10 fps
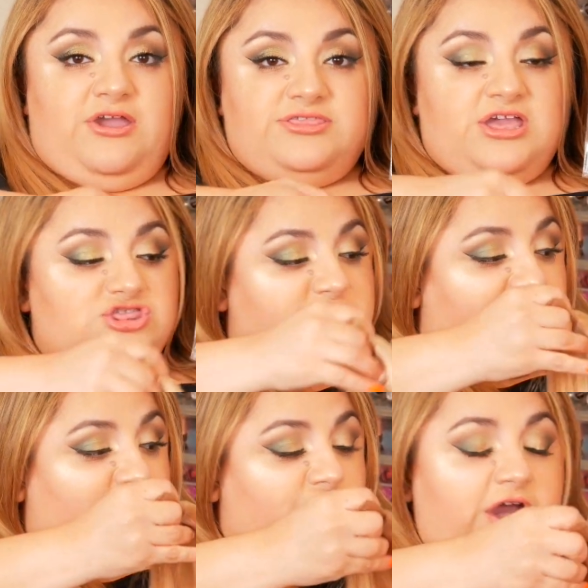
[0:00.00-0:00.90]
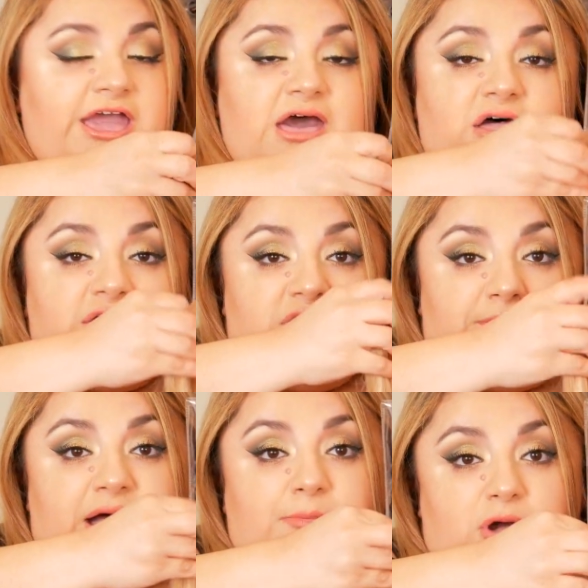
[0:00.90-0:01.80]
the hair extension that you try
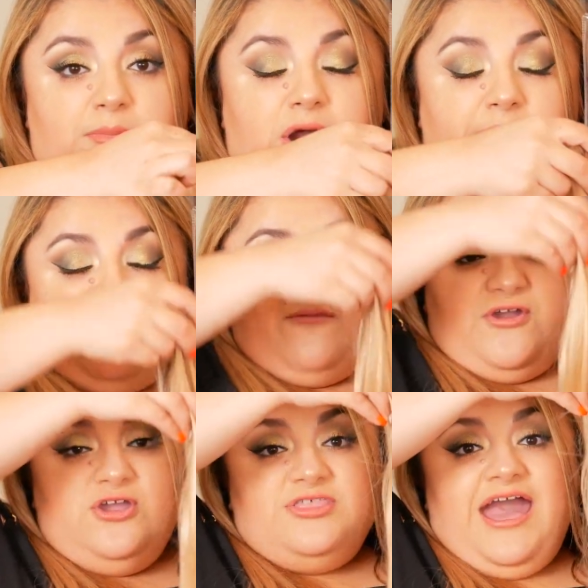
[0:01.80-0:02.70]
out on the bottom compartment